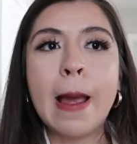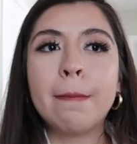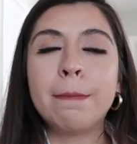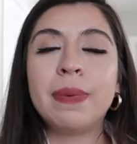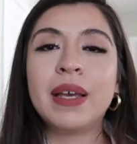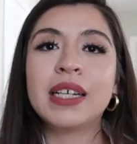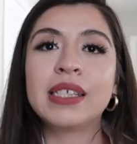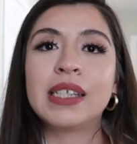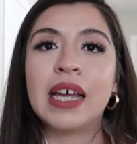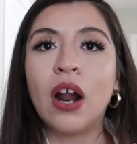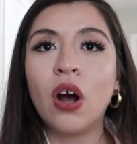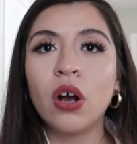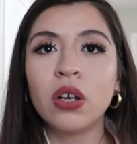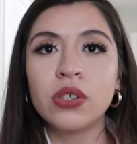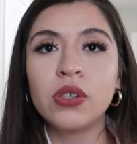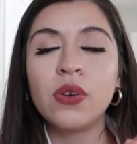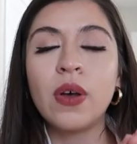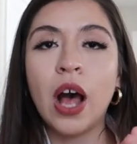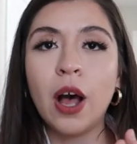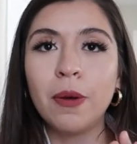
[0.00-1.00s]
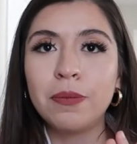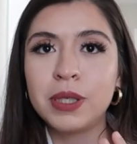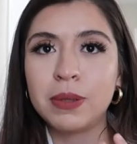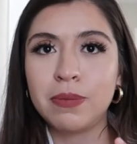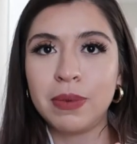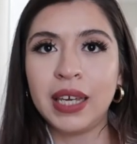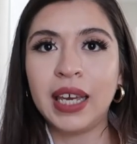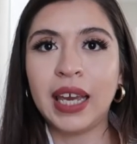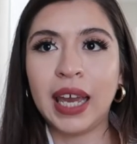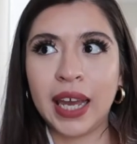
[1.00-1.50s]
because that also helps
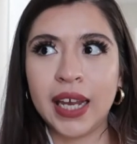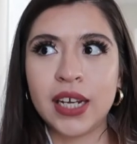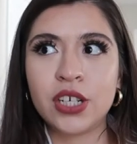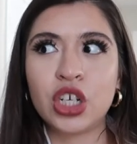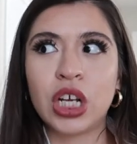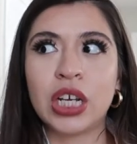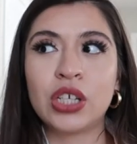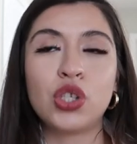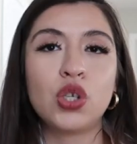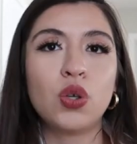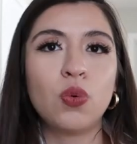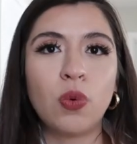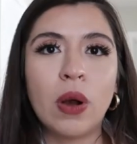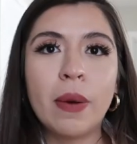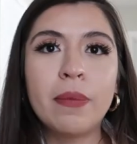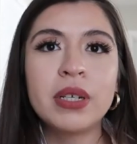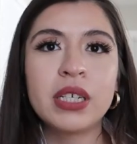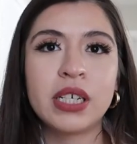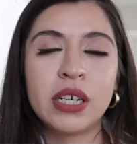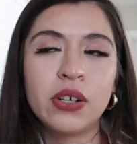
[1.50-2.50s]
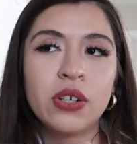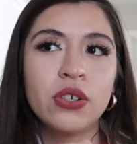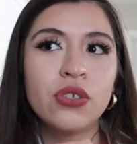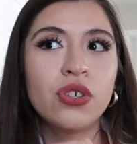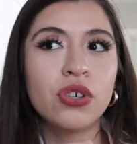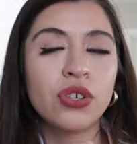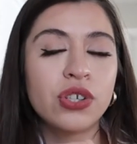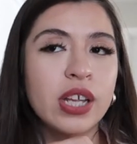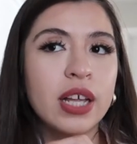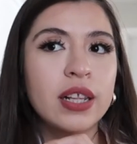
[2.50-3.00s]
me gauge as to what
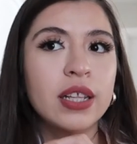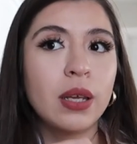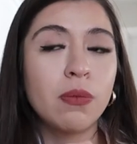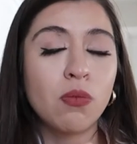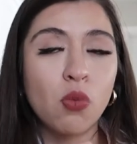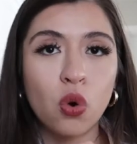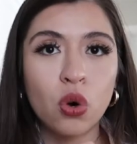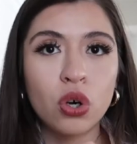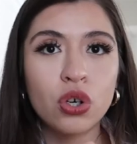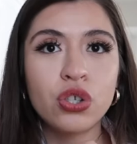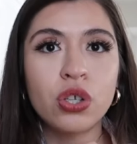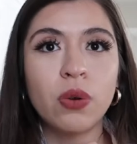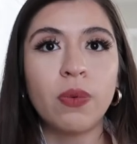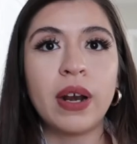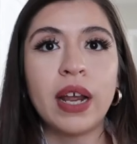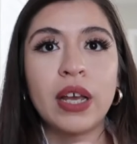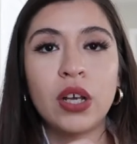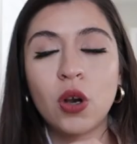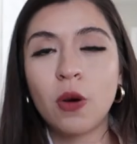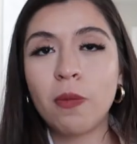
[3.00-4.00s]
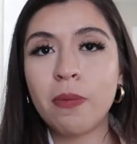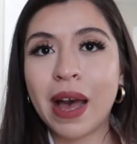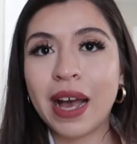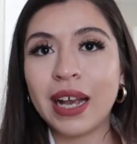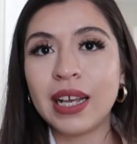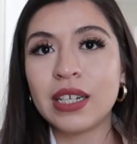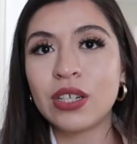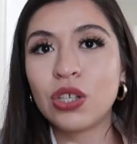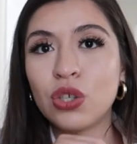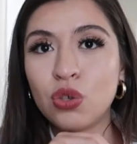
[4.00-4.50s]
materials are selling more. So when I go
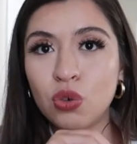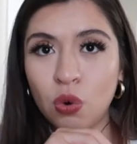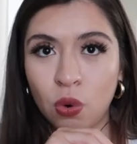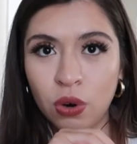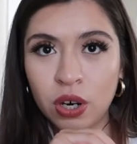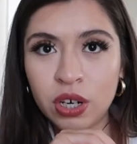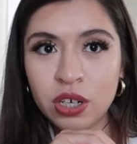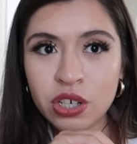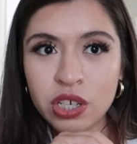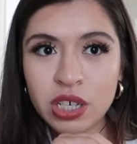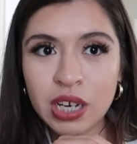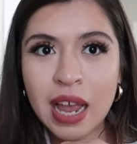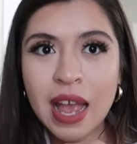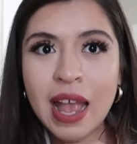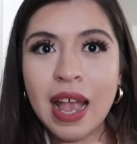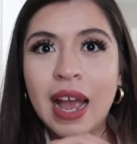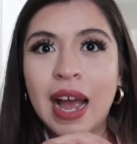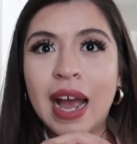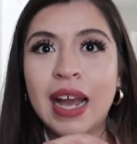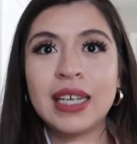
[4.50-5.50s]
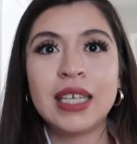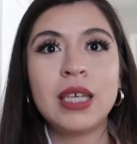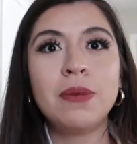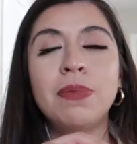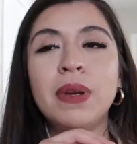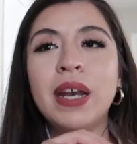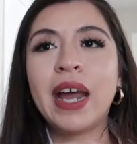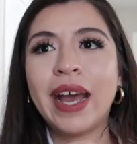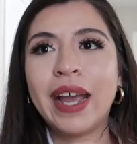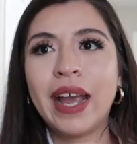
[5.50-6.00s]
back and source, I
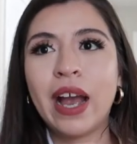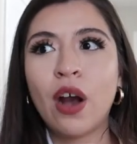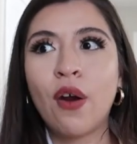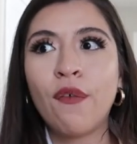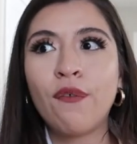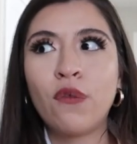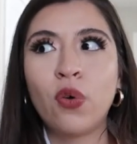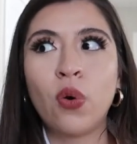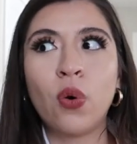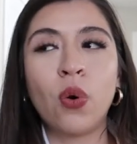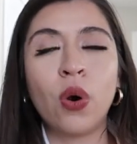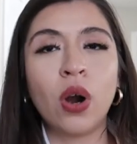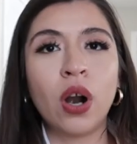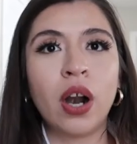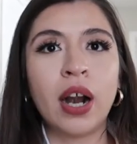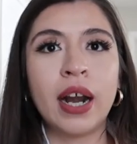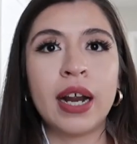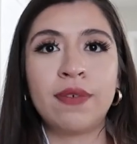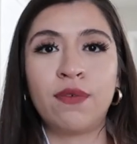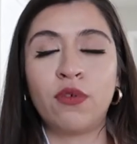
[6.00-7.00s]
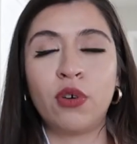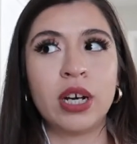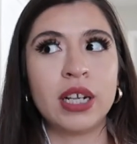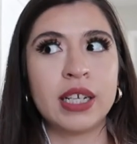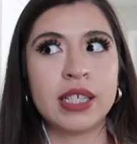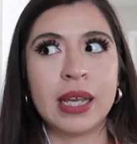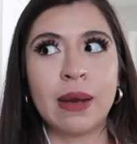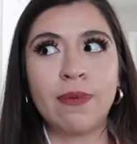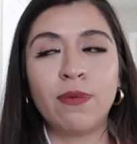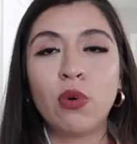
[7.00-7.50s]
keep an eye out for
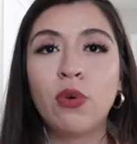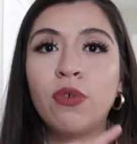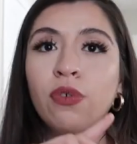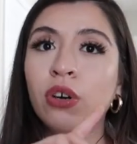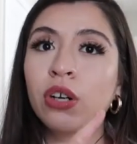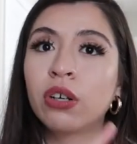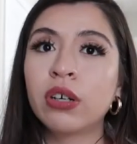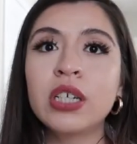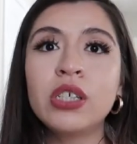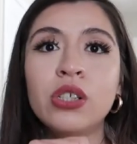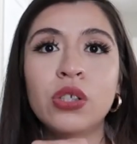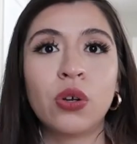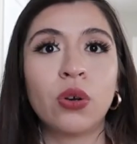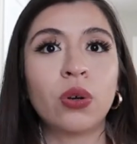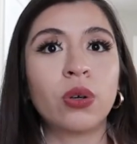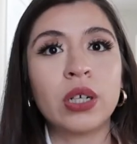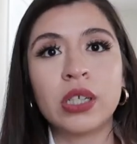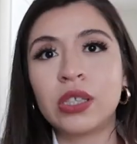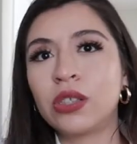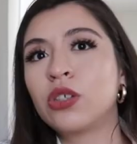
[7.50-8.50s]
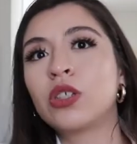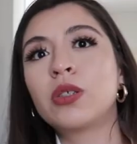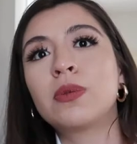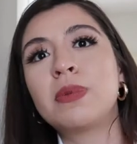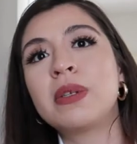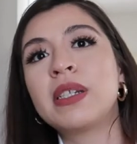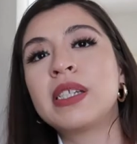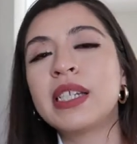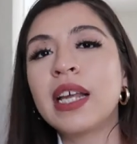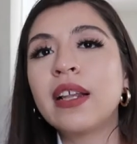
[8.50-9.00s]
example, for crystal. Crystal's
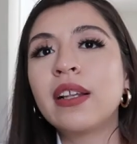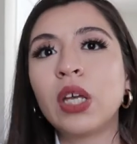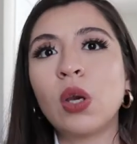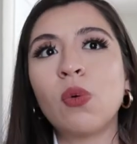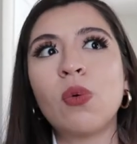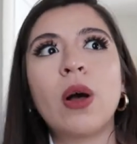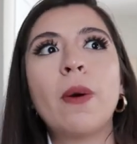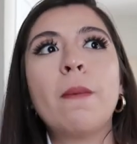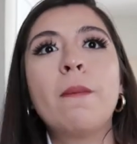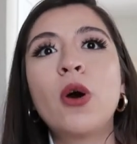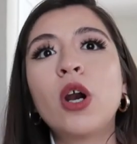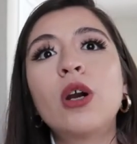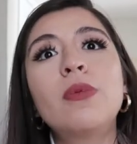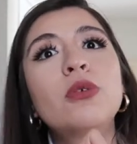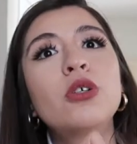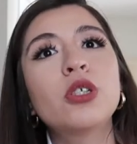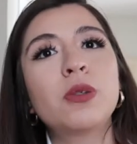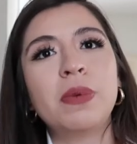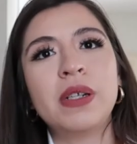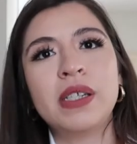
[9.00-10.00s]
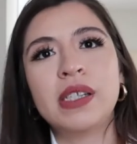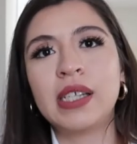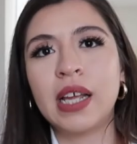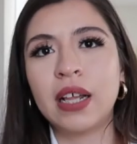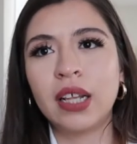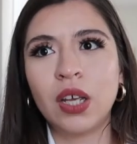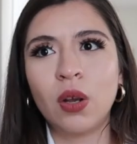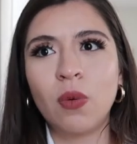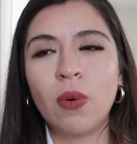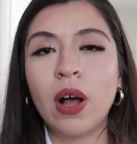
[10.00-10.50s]
been selling well, marble's been
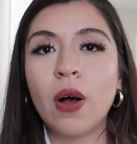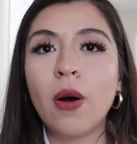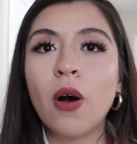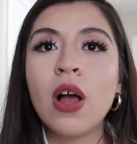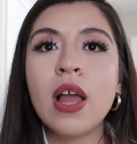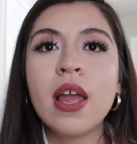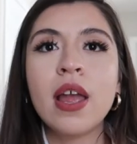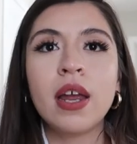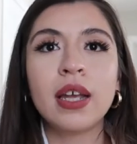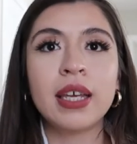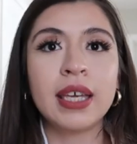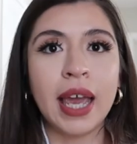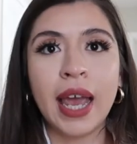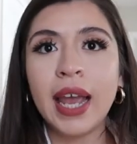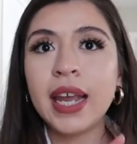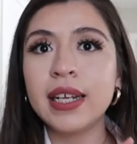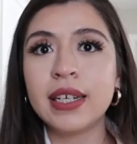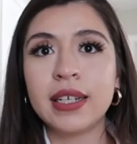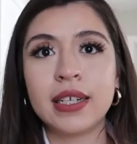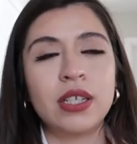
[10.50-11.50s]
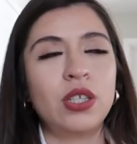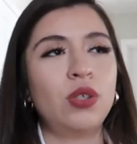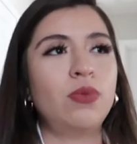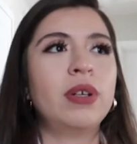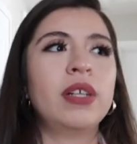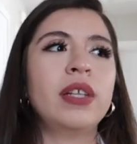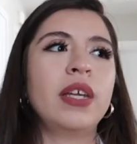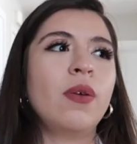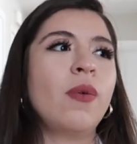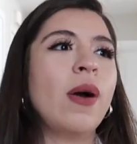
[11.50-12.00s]
selling well, cane does
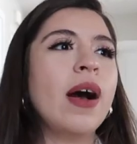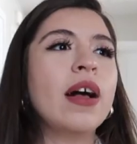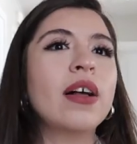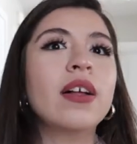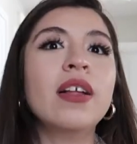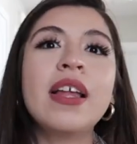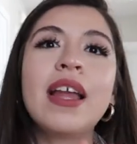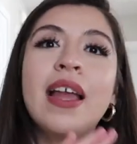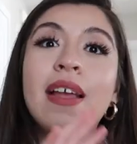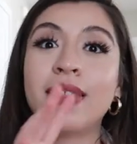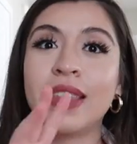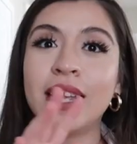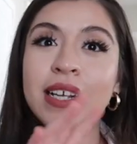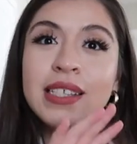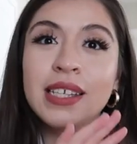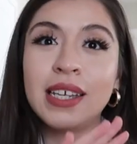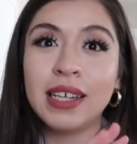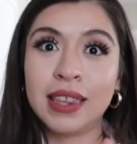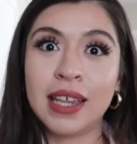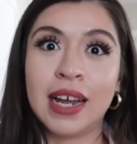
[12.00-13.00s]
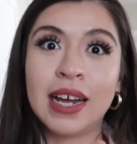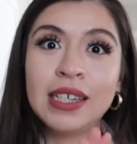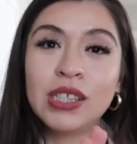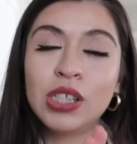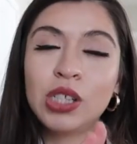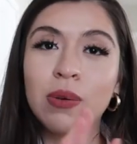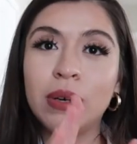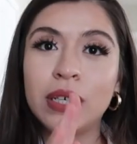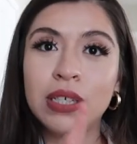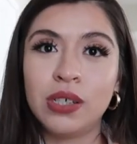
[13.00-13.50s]
really well, things like
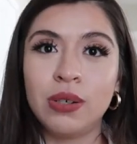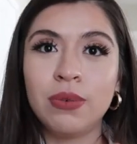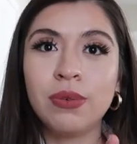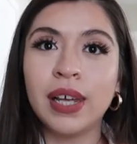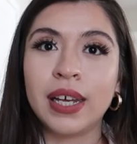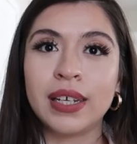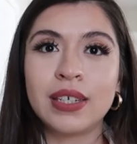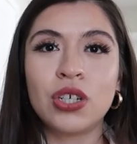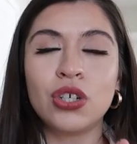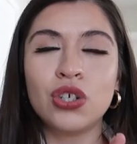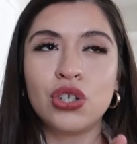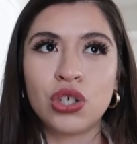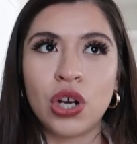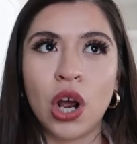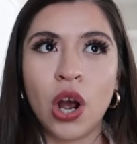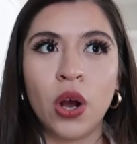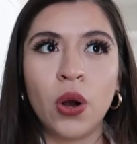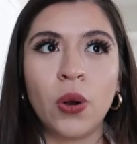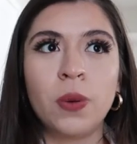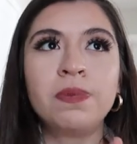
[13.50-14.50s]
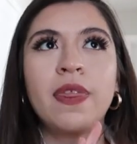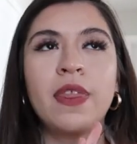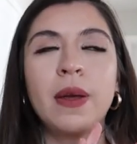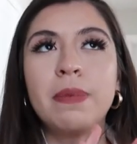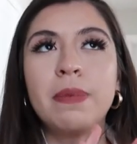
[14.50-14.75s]
that. So I do like to show the